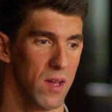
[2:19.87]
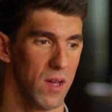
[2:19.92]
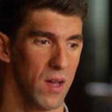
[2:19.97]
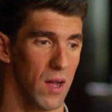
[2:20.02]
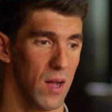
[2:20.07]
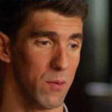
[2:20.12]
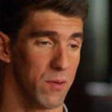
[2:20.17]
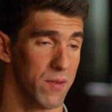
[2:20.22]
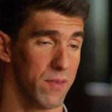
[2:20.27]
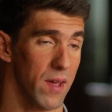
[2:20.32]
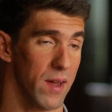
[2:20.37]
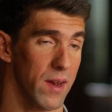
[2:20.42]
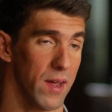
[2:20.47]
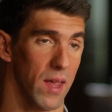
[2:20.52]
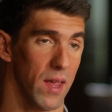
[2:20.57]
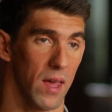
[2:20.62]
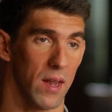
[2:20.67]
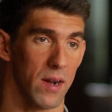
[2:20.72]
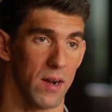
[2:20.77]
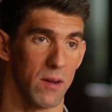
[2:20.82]
I was
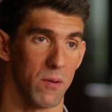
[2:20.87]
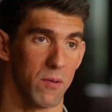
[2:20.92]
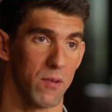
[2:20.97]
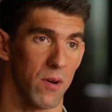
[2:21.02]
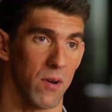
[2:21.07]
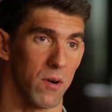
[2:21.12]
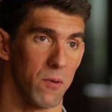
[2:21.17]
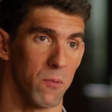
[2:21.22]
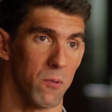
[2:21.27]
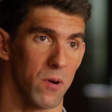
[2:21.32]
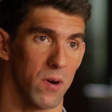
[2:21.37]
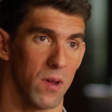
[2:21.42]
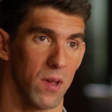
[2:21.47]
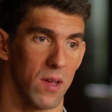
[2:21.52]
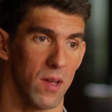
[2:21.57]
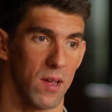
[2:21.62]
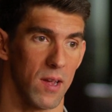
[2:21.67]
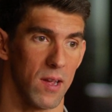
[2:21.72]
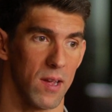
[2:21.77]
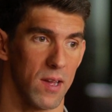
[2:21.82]
dedicated. I was
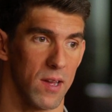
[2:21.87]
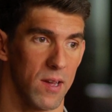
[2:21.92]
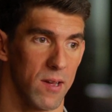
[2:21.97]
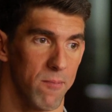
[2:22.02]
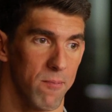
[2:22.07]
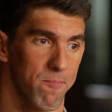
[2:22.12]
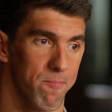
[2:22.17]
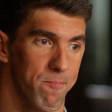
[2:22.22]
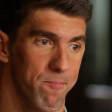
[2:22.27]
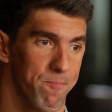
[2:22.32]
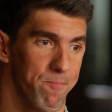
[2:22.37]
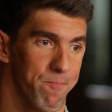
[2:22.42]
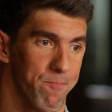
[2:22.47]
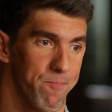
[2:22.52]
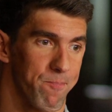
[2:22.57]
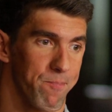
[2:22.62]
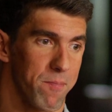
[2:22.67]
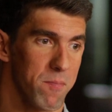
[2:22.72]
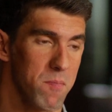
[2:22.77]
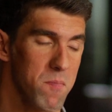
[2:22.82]
hardworking, and
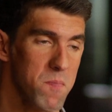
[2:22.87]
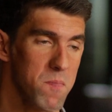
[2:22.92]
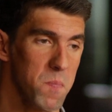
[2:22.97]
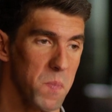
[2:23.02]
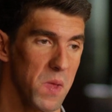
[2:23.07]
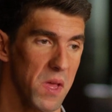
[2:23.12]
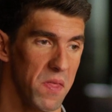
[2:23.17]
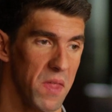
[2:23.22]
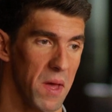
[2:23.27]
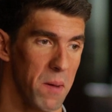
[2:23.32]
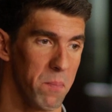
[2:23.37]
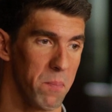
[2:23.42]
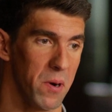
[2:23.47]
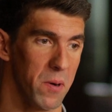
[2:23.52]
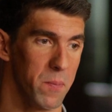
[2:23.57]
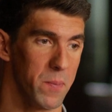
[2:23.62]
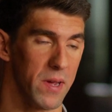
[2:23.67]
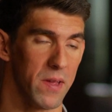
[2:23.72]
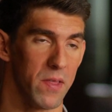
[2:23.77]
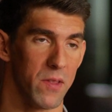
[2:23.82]
that put
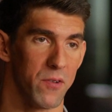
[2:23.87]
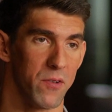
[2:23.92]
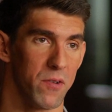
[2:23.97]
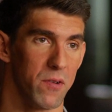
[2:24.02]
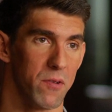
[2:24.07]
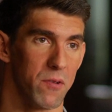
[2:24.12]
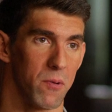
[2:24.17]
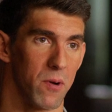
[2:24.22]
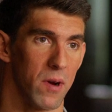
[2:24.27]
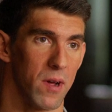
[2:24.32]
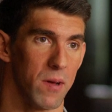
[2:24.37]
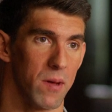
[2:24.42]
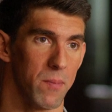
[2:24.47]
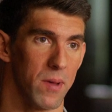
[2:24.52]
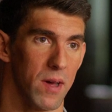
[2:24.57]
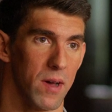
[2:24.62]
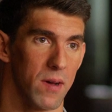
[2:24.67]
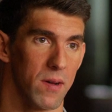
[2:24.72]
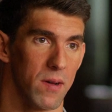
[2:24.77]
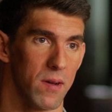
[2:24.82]
me in the shoes where I am
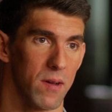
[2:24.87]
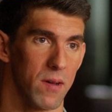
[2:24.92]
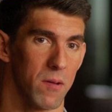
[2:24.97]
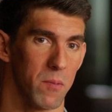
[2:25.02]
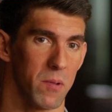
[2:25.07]
now.